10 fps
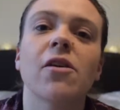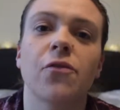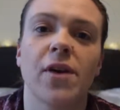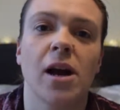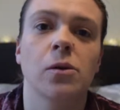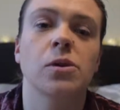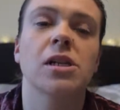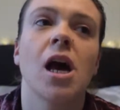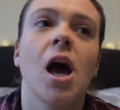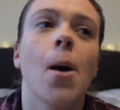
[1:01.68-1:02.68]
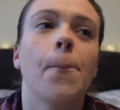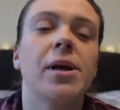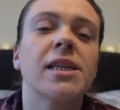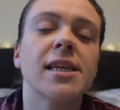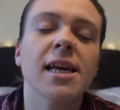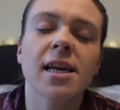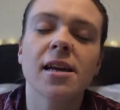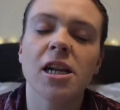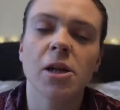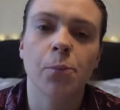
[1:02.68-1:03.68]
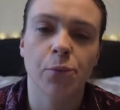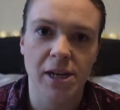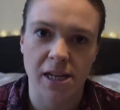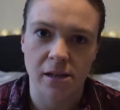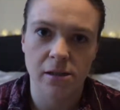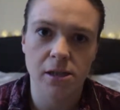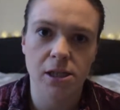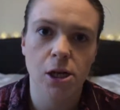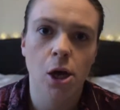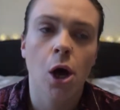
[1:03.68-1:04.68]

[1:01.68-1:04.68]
found particularly brilliant